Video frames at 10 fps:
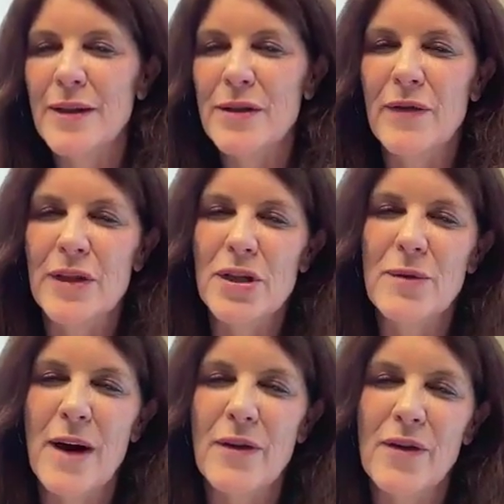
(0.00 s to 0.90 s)
So if a
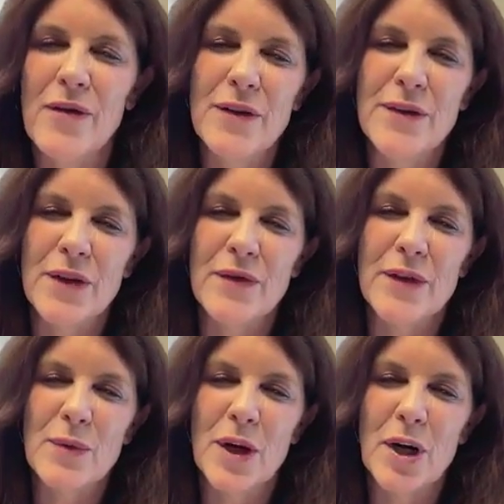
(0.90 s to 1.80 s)
2-hour food
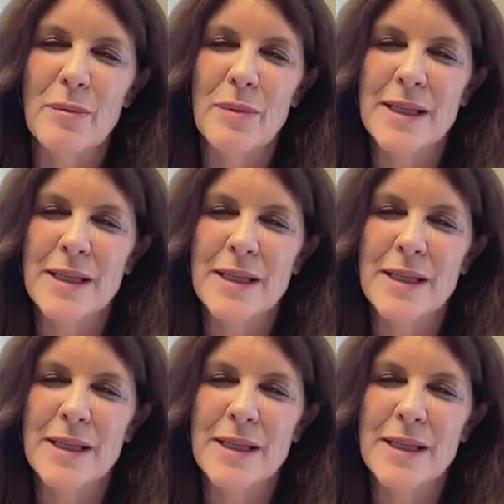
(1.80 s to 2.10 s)
service worker